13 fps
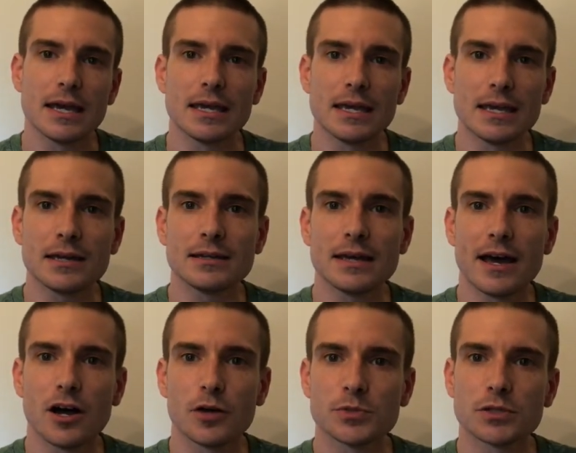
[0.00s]
and it
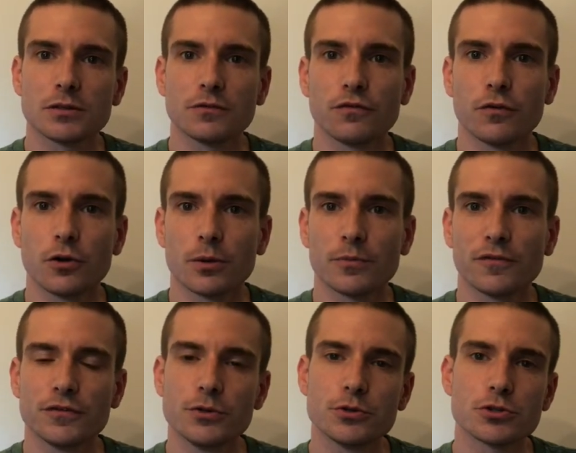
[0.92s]
helps inform
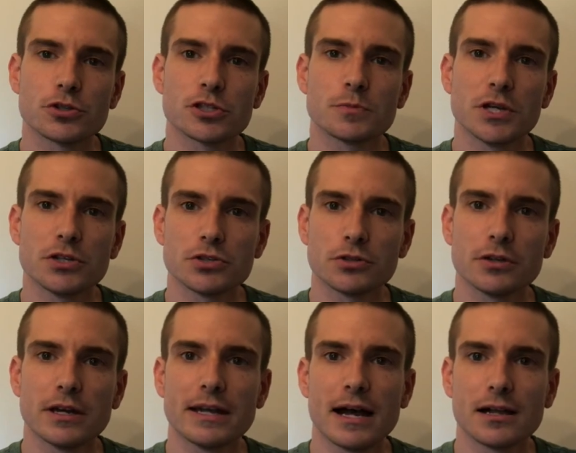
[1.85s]
future
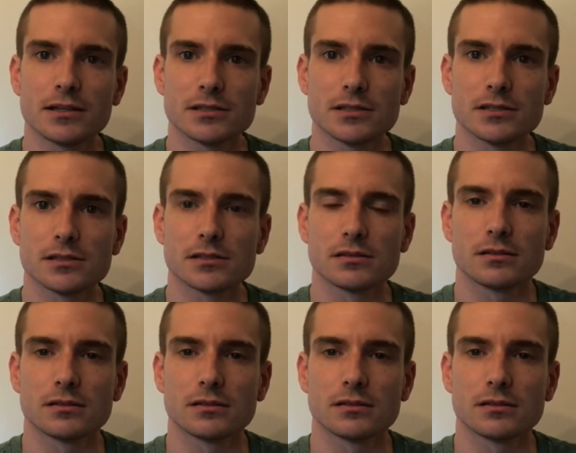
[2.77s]
spatial analyses.